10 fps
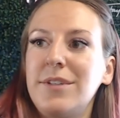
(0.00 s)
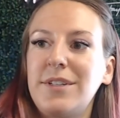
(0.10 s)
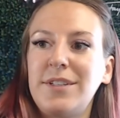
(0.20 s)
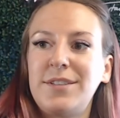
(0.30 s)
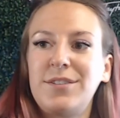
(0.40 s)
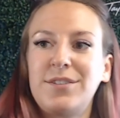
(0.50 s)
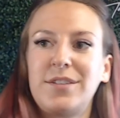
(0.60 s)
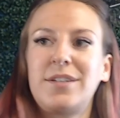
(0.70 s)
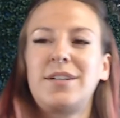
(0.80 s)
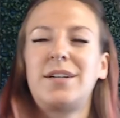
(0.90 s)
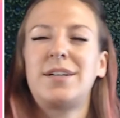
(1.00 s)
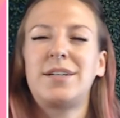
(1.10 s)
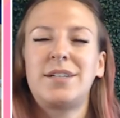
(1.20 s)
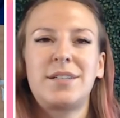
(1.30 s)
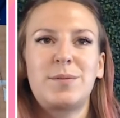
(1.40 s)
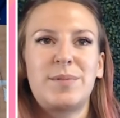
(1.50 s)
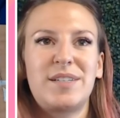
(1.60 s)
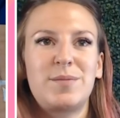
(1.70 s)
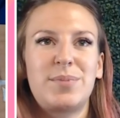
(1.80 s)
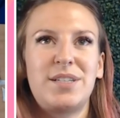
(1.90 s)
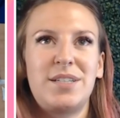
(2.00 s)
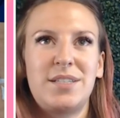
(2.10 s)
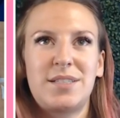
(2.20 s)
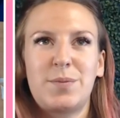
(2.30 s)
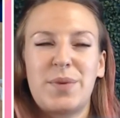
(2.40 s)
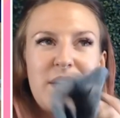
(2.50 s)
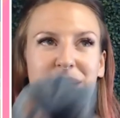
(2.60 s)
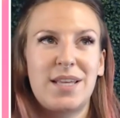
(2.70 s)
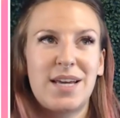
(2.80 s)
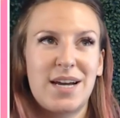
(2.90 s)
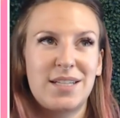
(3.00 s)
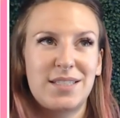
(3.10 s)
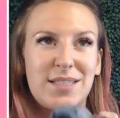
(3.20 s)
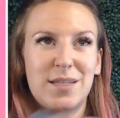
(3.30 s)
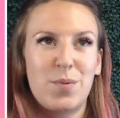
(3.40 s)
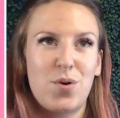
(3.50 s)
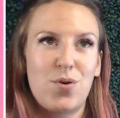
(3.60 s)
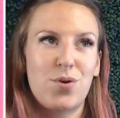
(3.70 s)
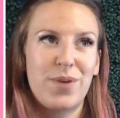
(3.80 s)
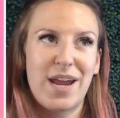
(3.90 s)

It's your eye like a big pizza pie, that's amore.